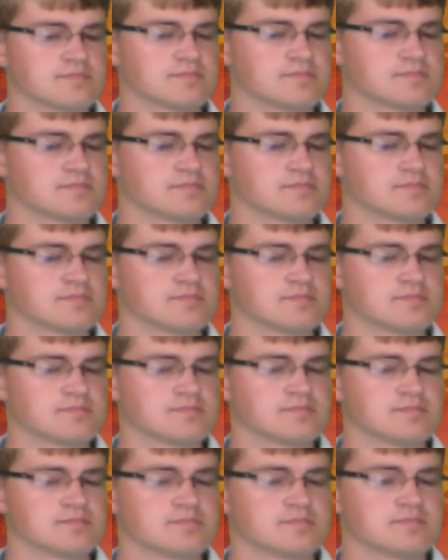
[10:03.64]

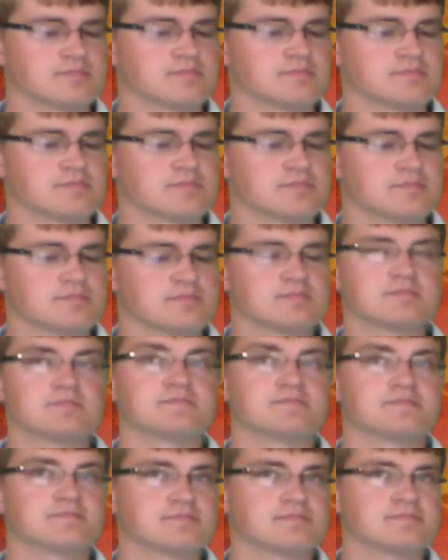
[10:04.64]

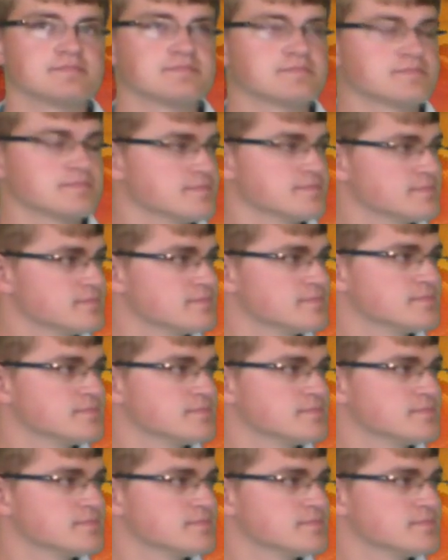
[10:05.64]
(silent)